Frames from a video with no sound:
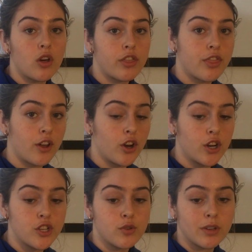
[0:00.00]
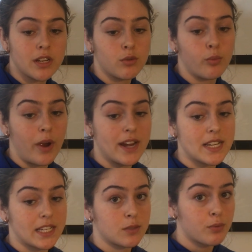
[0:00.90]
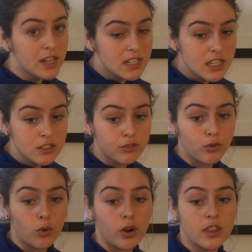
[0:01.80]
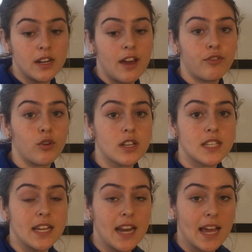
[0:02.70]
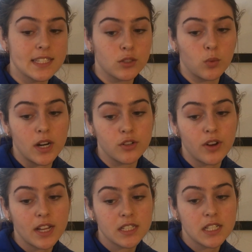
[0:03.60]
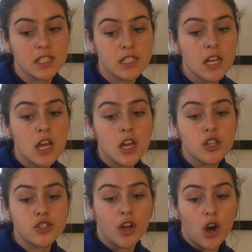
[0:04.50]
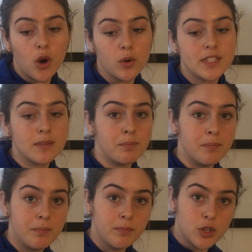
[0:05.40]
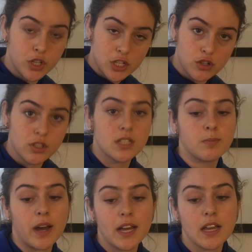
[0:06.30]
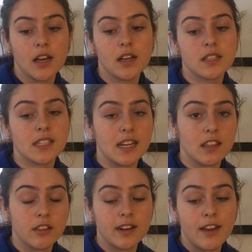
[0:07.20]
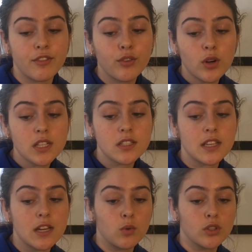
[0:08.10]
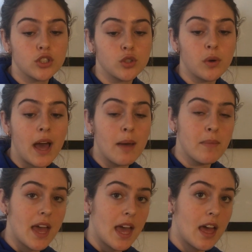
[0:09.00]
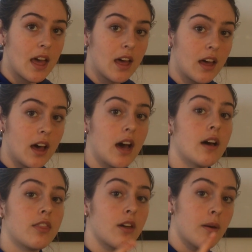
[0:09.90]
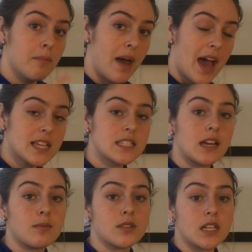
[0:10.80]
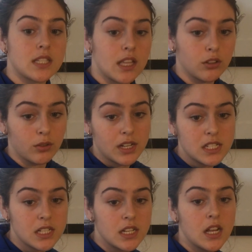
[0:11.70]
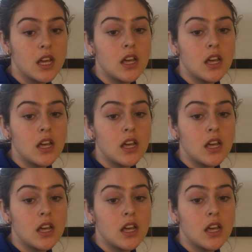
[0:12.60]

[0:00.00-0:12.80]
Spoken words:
Third, you can write expressions for the net force in x and y directions. So you can do this by setting the net force equal to the mass times the acceleration,